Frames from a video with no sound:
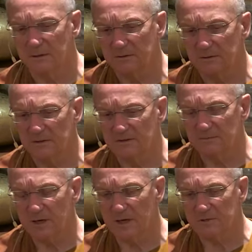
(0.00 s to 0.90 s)

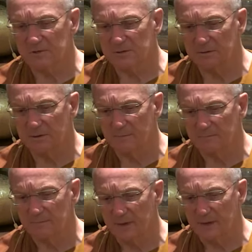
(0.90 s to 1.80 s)
dispassion,
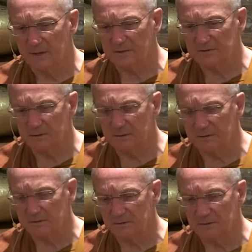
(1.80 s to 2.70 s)
and it's not
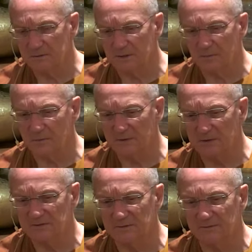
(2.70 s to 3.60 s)
that one
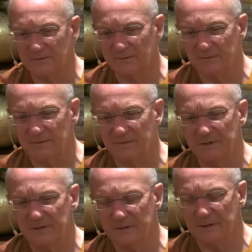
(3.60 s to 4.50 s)
doesn't
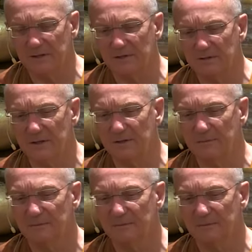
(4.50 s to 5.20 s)
feel anything,